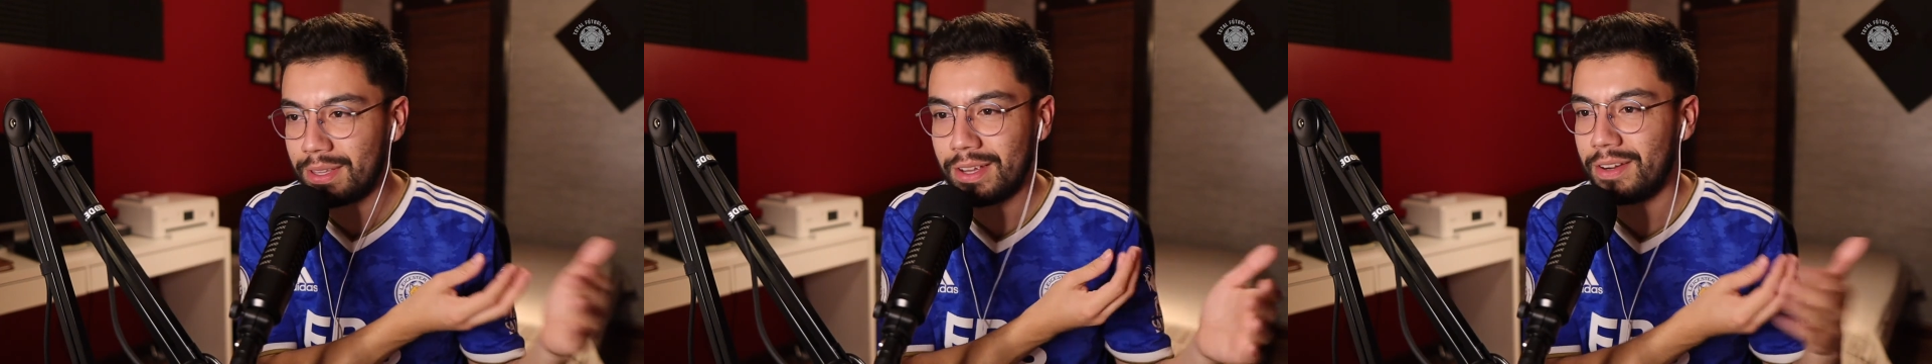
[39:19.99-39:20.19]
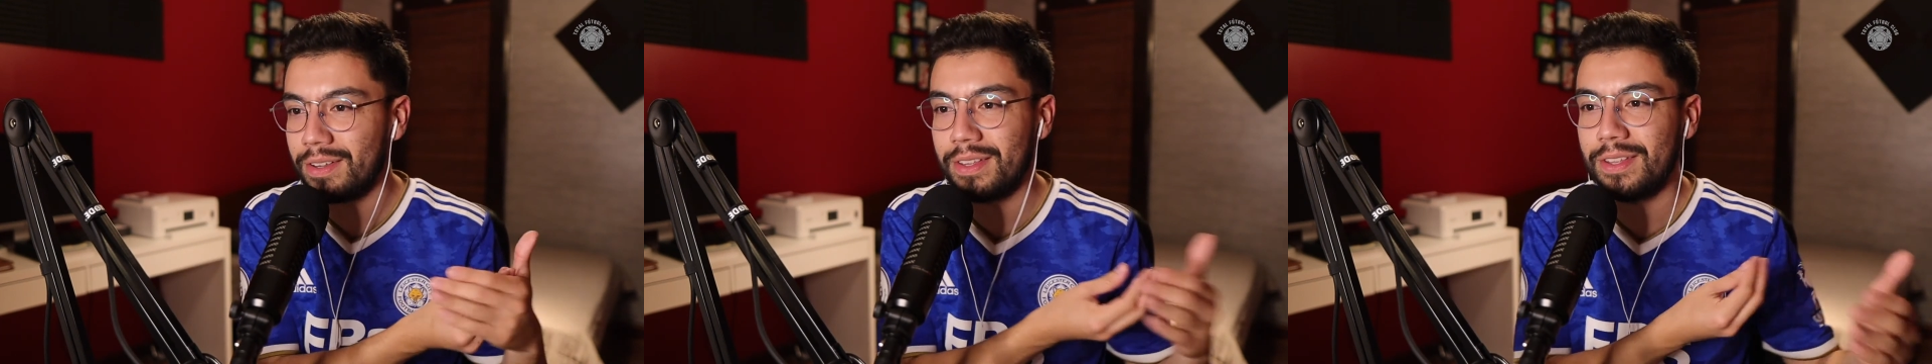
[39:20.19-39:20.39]

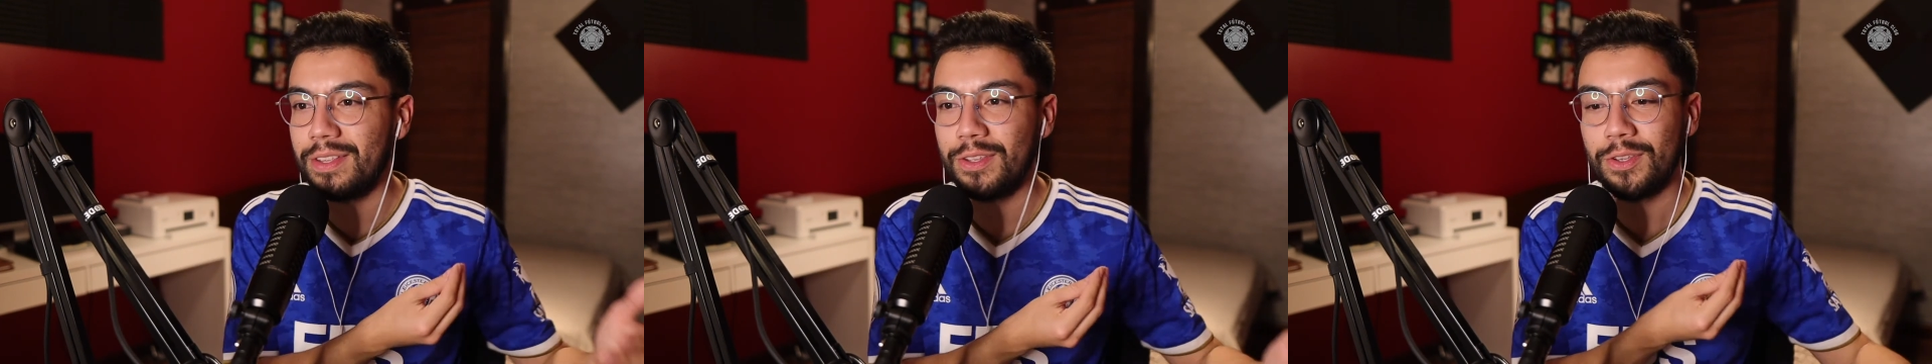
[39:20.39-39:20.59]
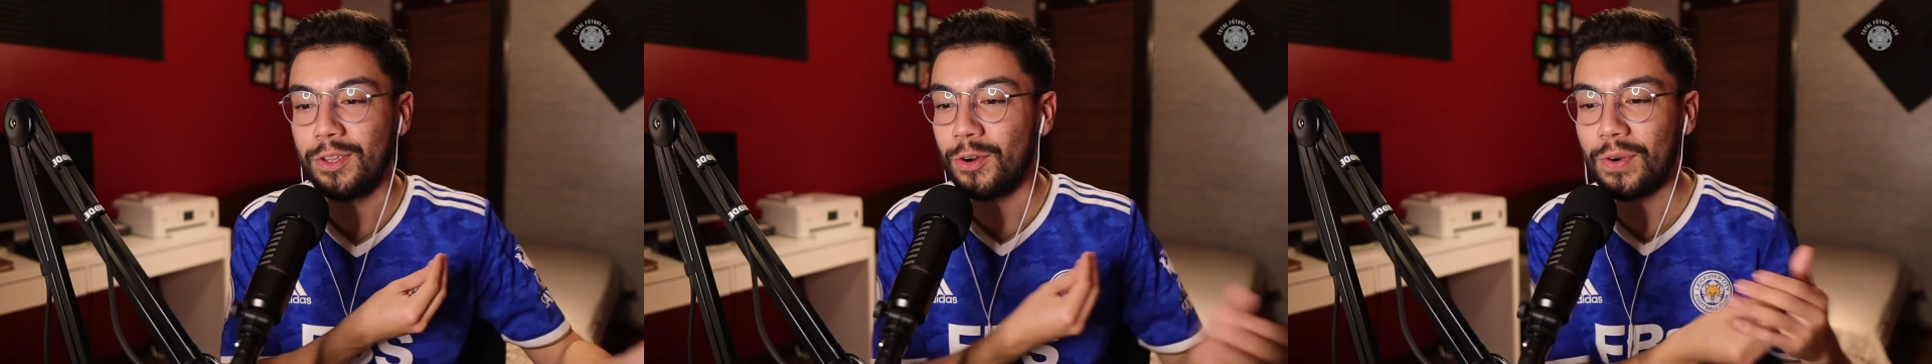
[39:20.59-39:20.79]
You
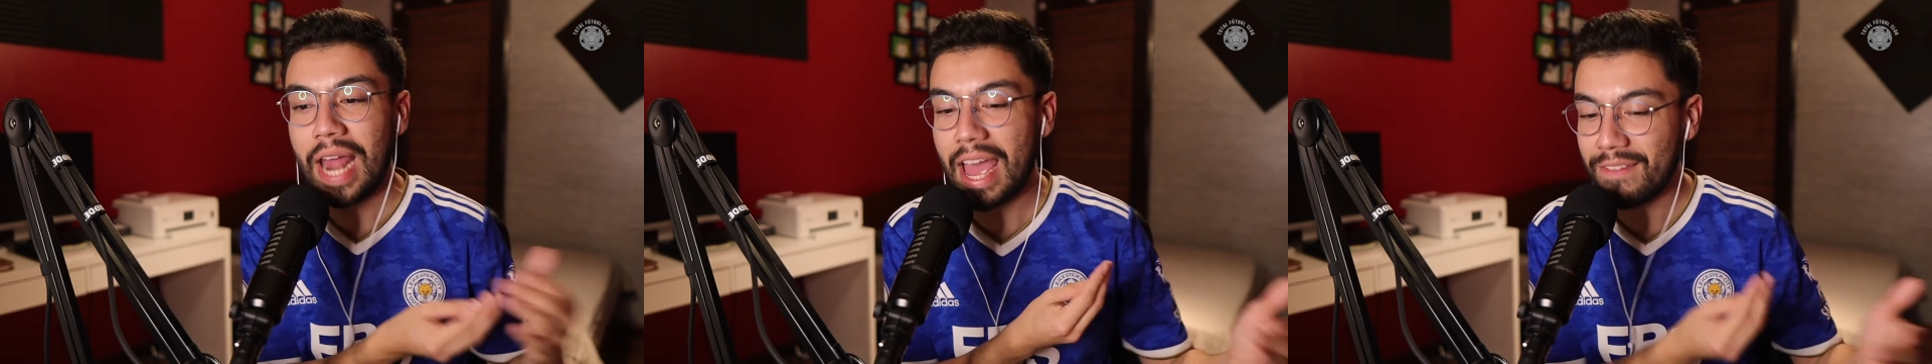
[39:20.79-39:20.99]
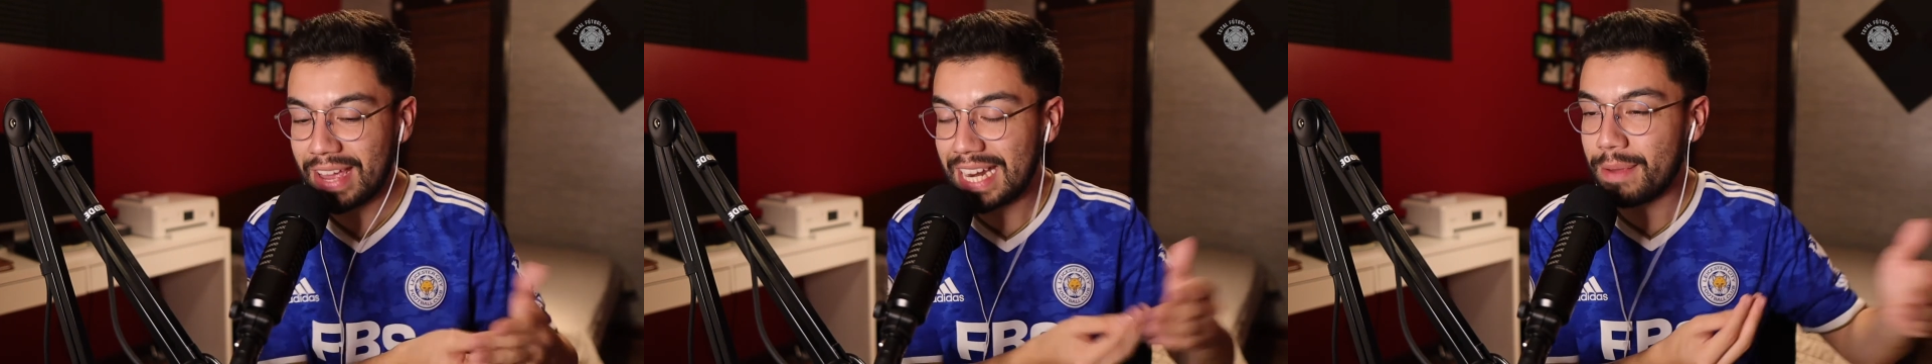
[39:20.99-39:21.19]

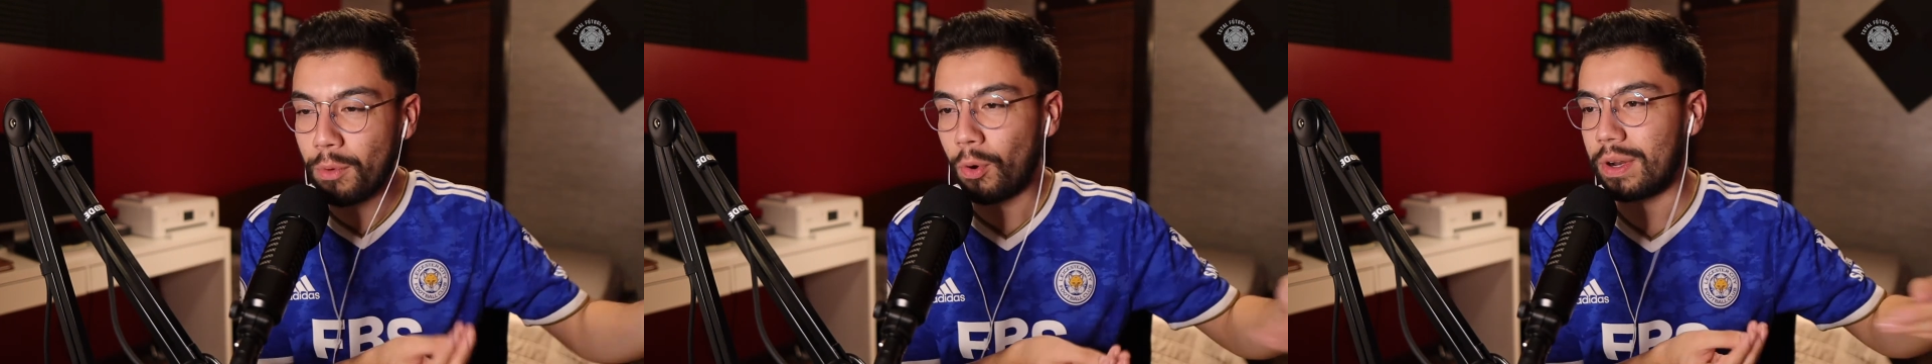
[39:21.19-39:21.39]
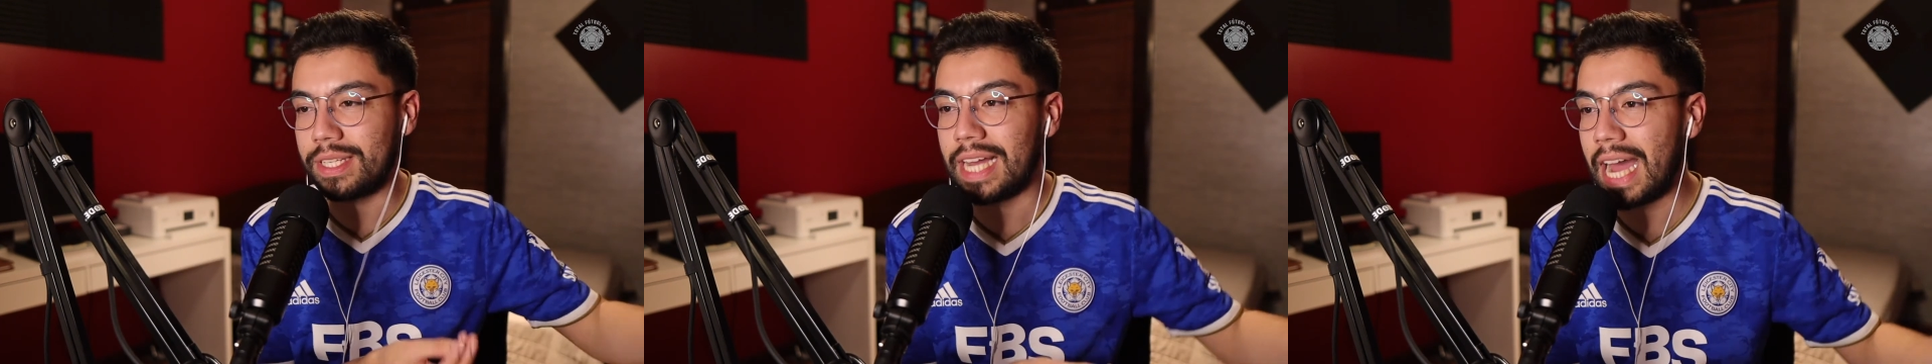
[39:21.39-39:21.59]
don't have
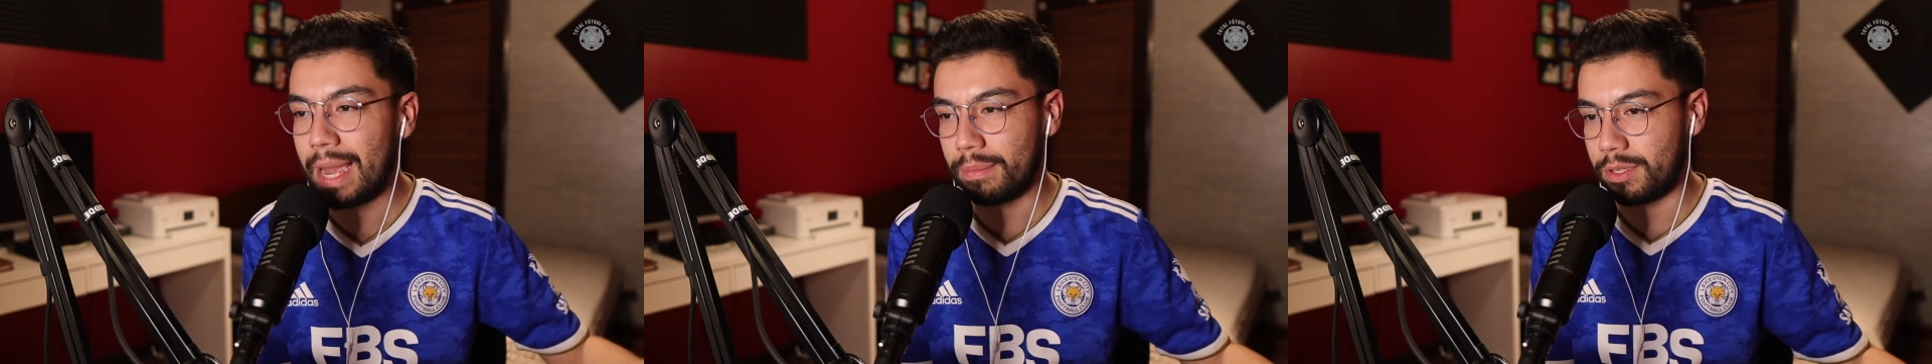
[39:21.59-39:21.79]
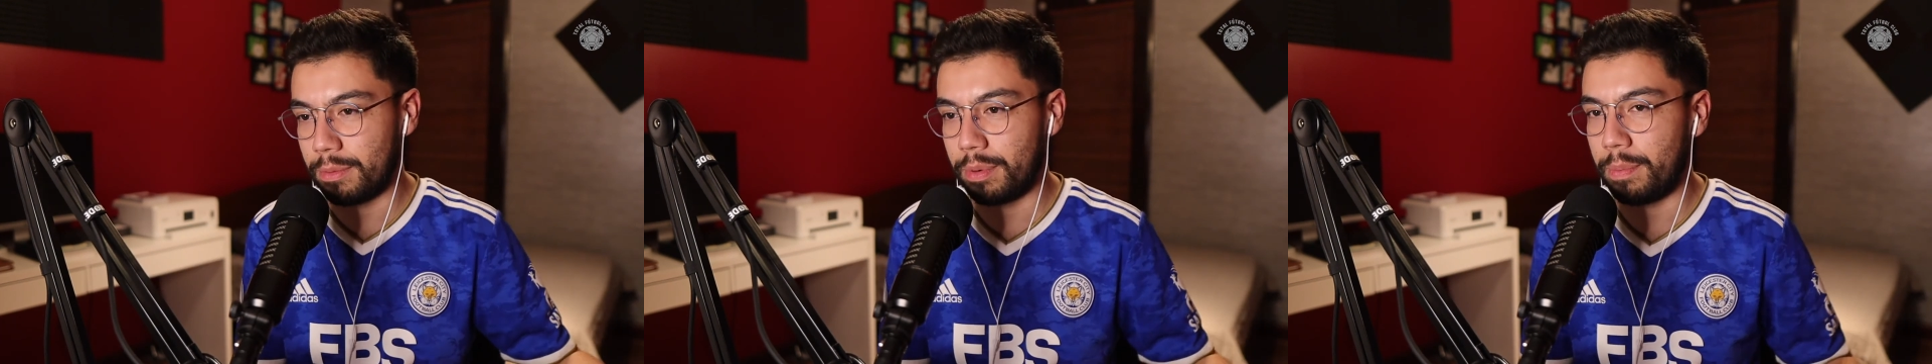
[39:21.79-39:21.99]
any more
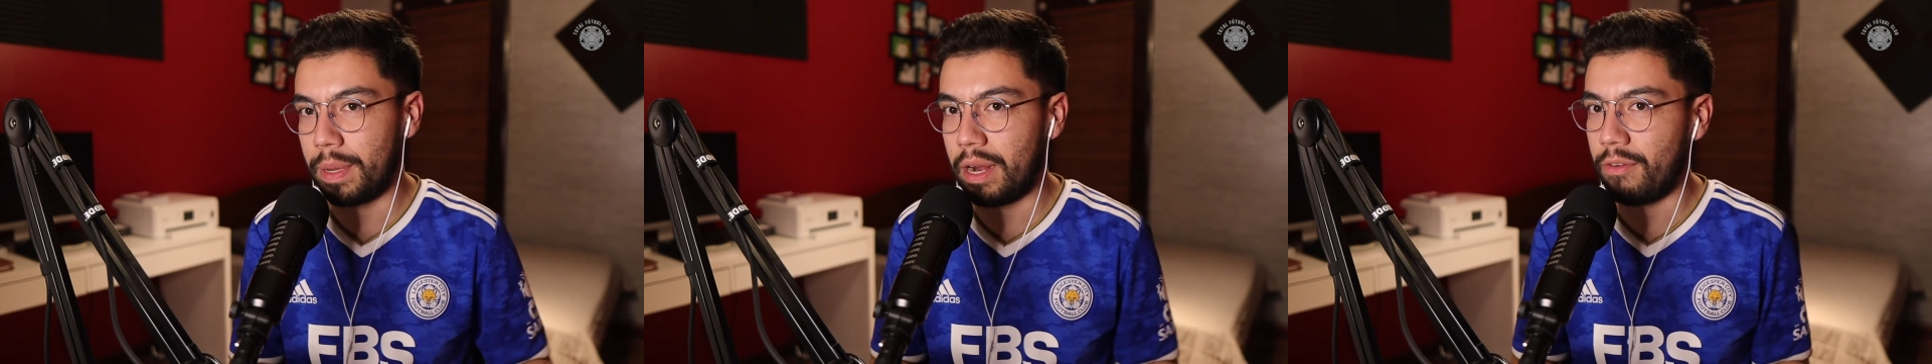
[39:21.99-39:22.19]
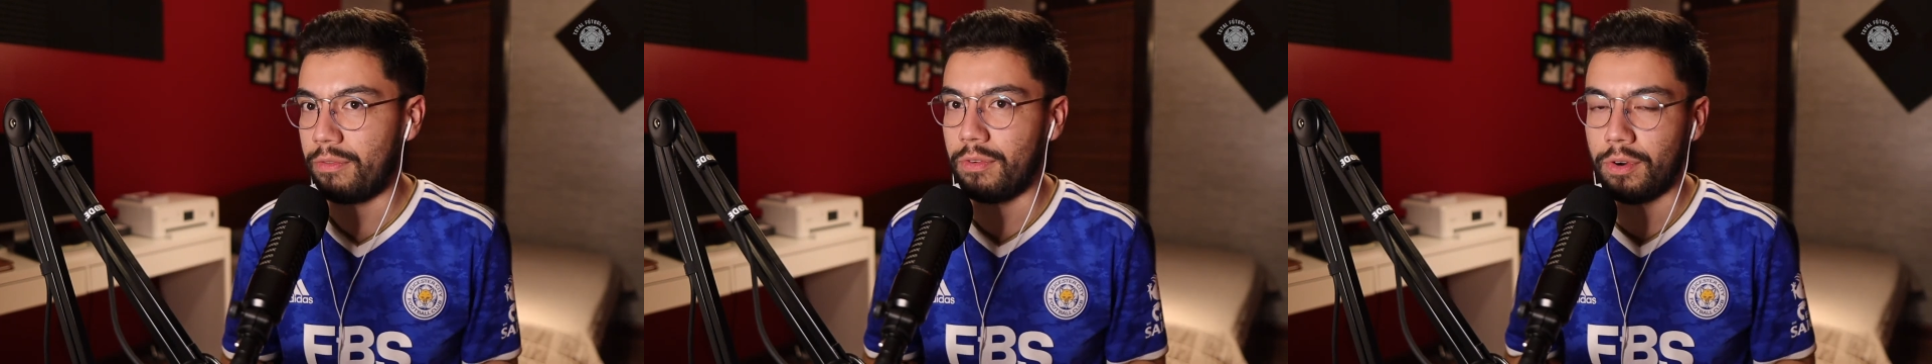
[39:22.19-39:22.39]
time to
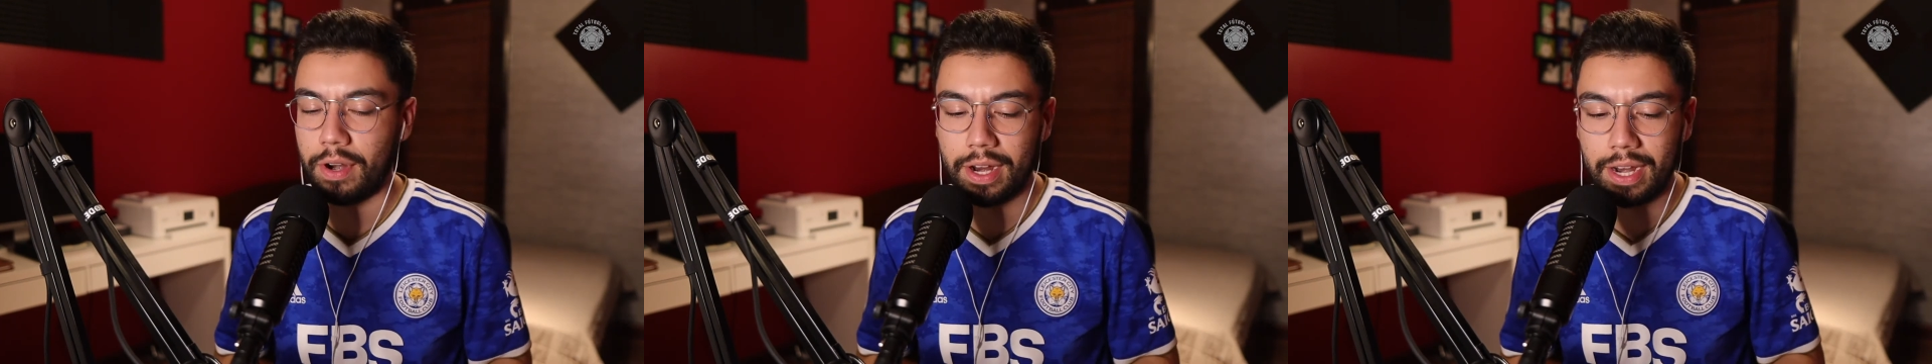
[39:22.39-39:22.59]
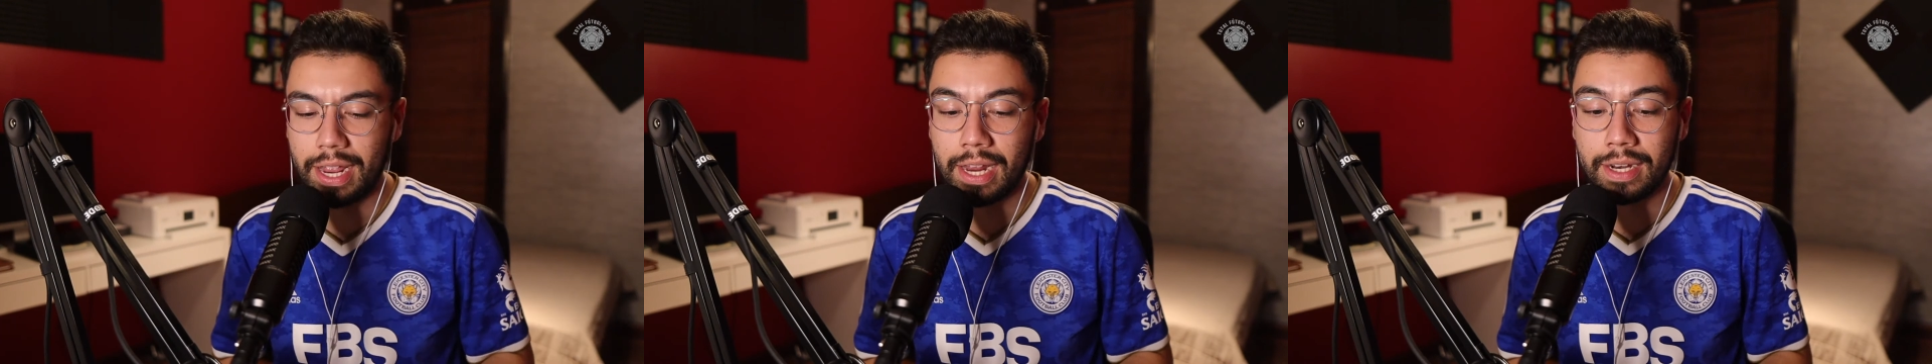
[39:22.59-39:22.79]
prepare for it.